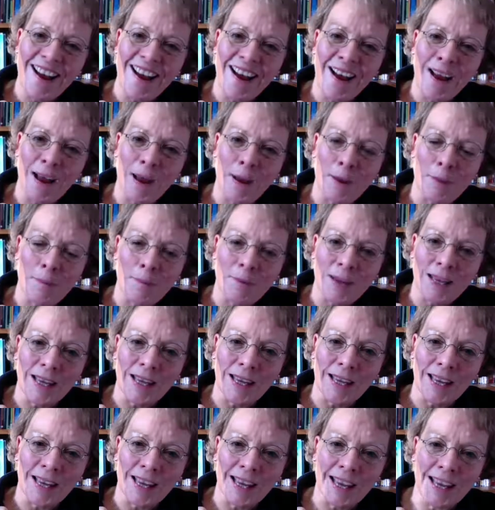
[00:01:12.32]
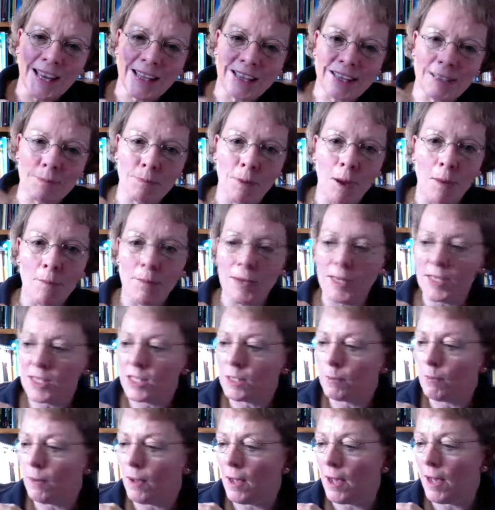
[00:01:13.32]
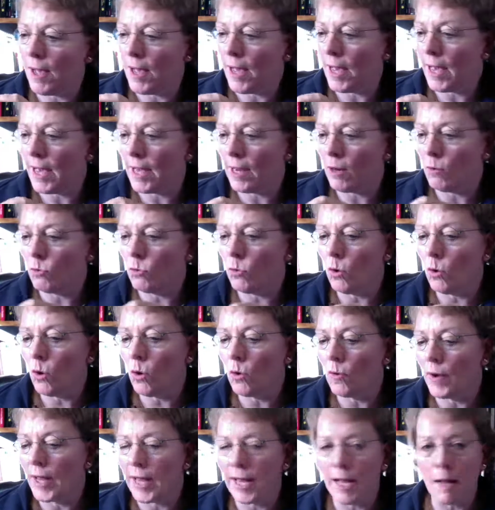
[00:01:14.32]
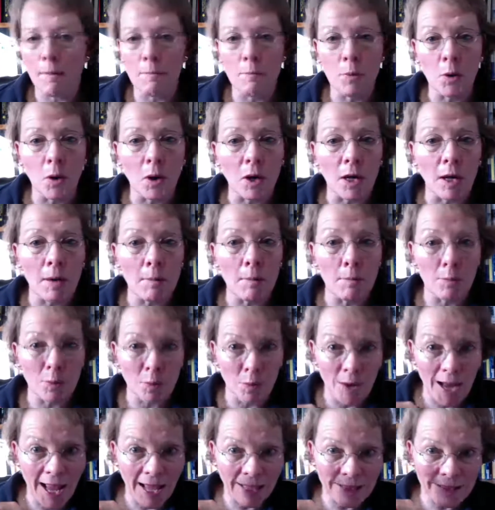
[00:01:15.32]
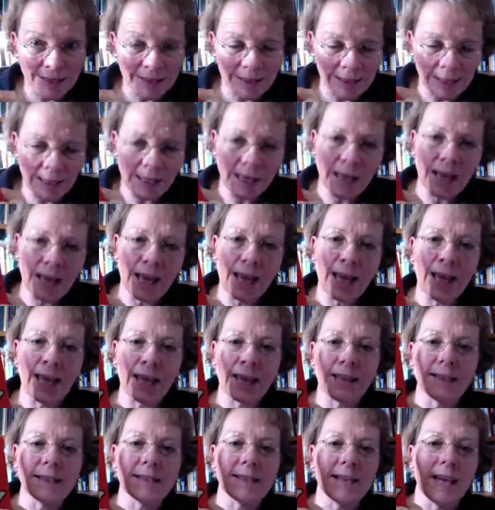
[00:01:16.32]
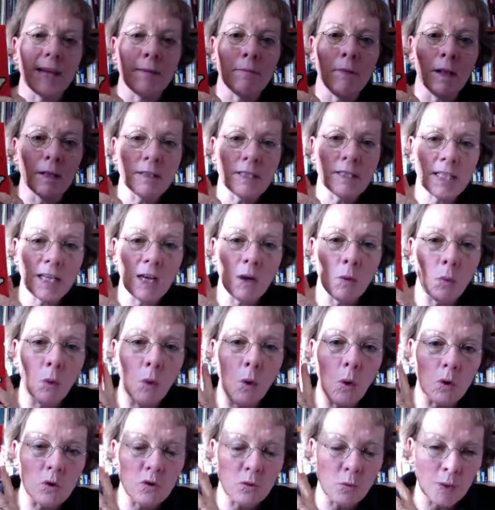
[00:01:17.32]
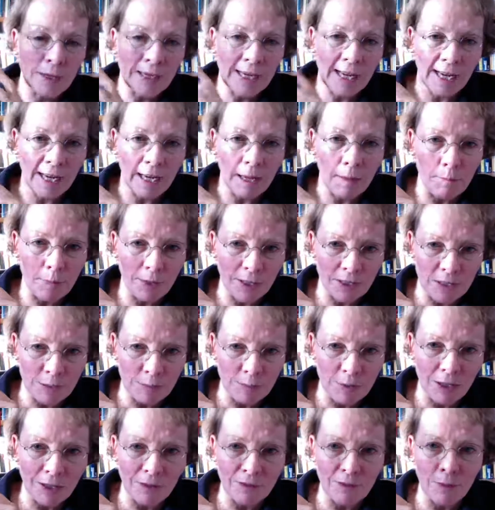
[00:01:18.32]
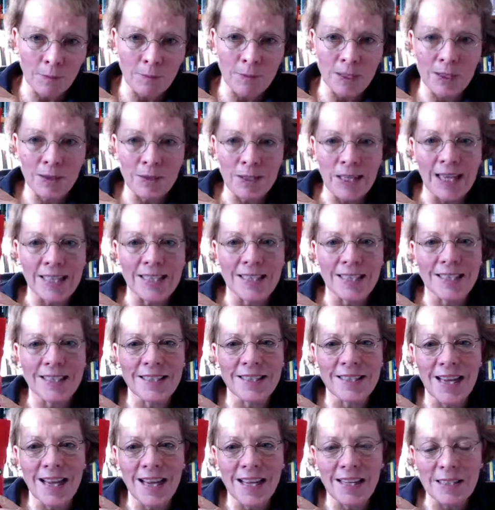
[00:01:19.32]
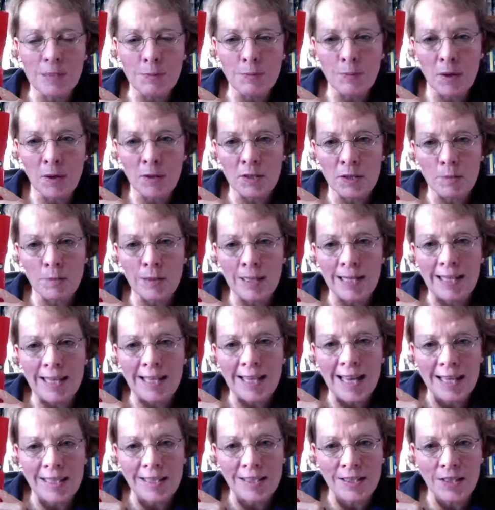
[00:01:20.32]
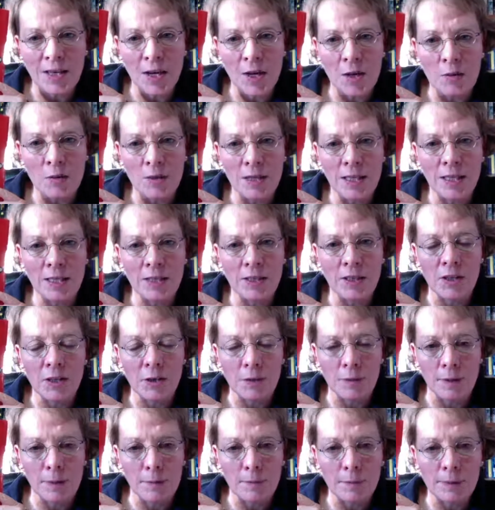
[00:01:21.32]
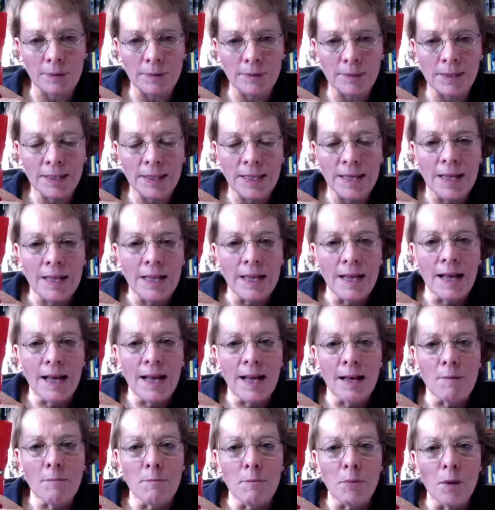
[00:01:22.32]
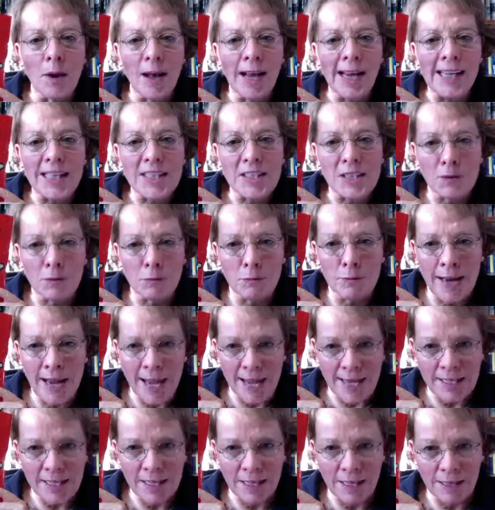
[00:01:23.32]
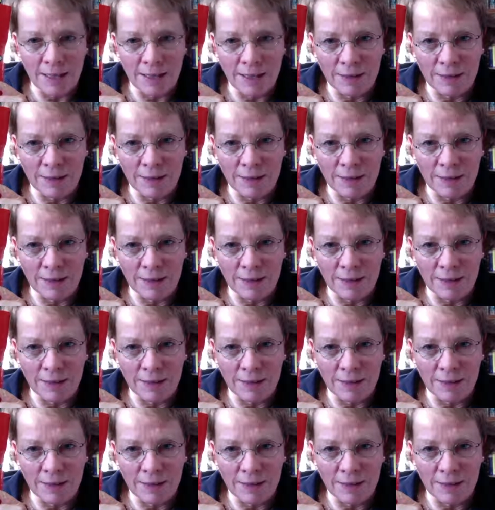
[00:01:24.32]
It's published by Roaring Book Press. It's a multi-award winning picture book from the United States, possibly less known in Europe. Bright red